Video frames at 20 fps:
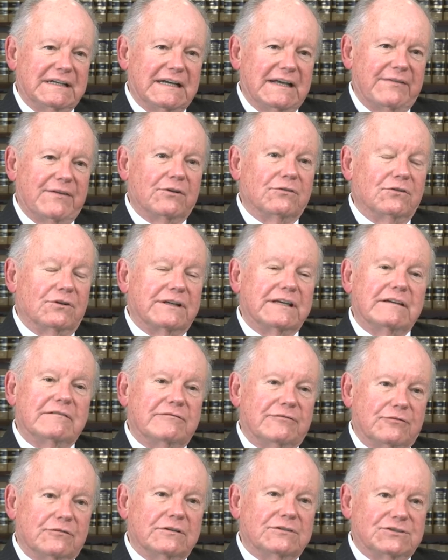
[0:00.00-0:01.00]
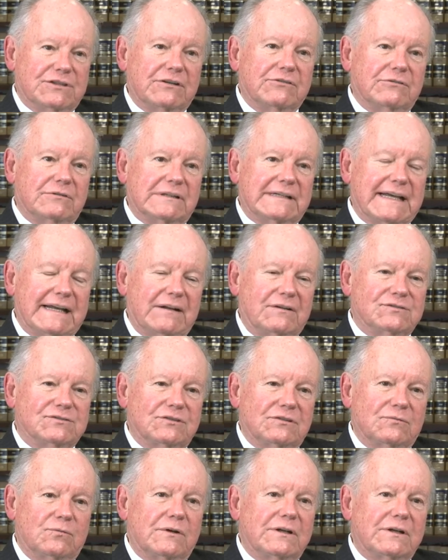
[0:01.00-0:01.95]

and they're looking for a general counsel.